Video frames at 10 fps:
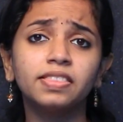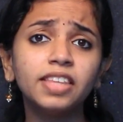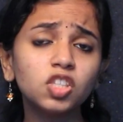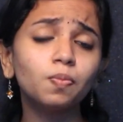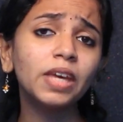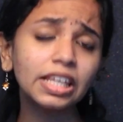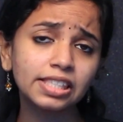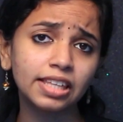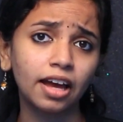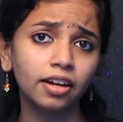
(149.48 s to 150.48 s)
This
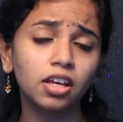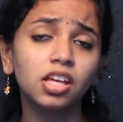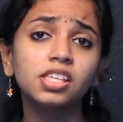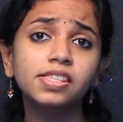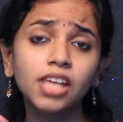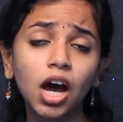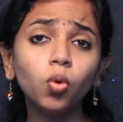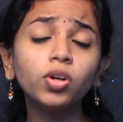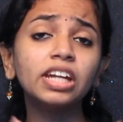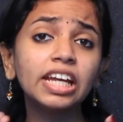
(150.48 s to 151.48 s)
means that
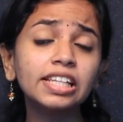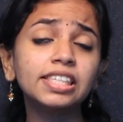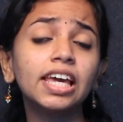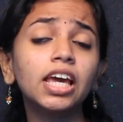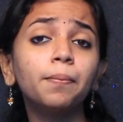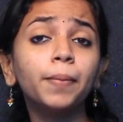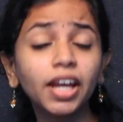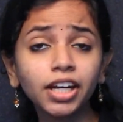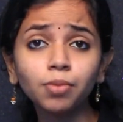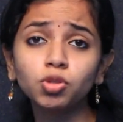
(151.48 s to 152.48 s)
sound needs a
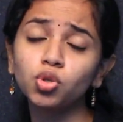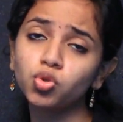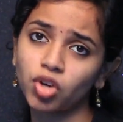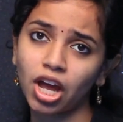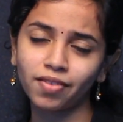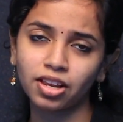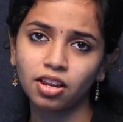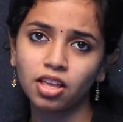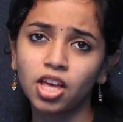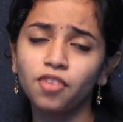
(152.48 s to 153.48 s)
medium to travel.
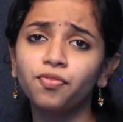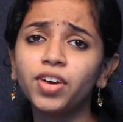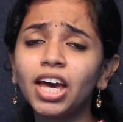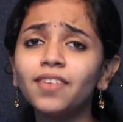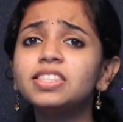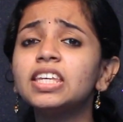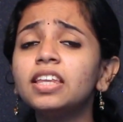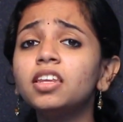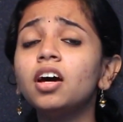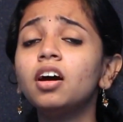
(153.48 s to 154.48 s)
We have
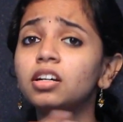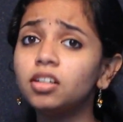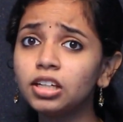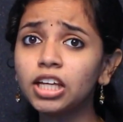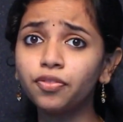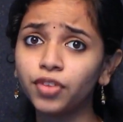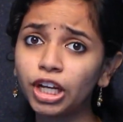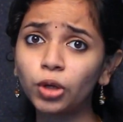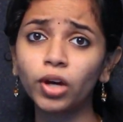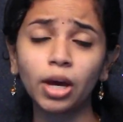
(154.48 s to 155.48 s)
seen in our earlier
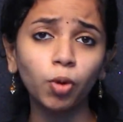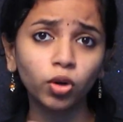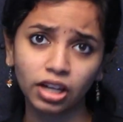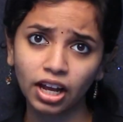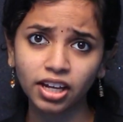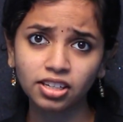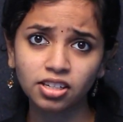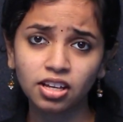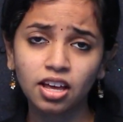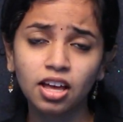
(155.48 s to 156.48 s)
video about light.
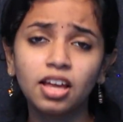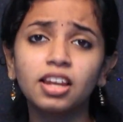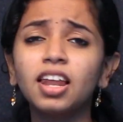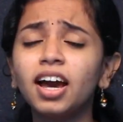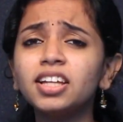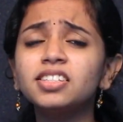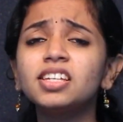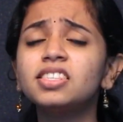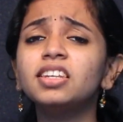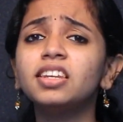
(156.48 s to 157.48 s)
Light
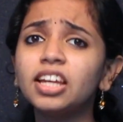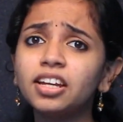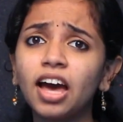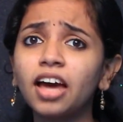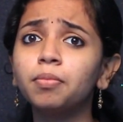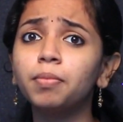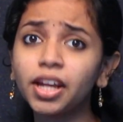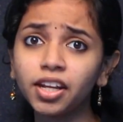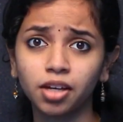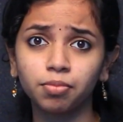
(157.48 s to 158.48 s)
doesn't need an
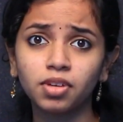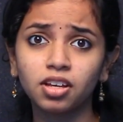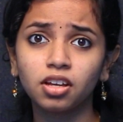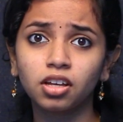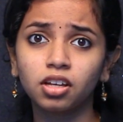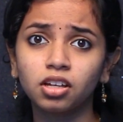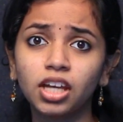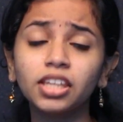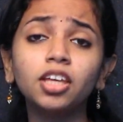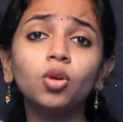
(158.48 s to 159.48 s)
medium.
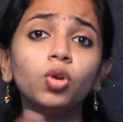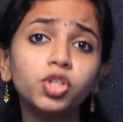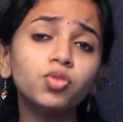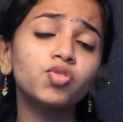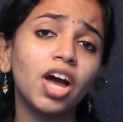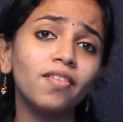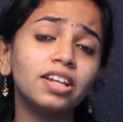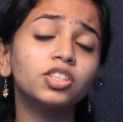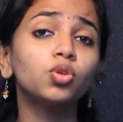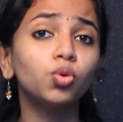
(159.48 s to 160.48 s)
It can also
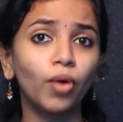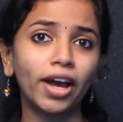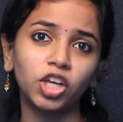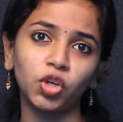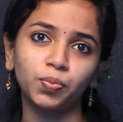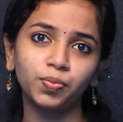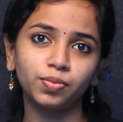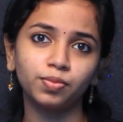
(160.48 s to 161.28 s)
travel through vacuum.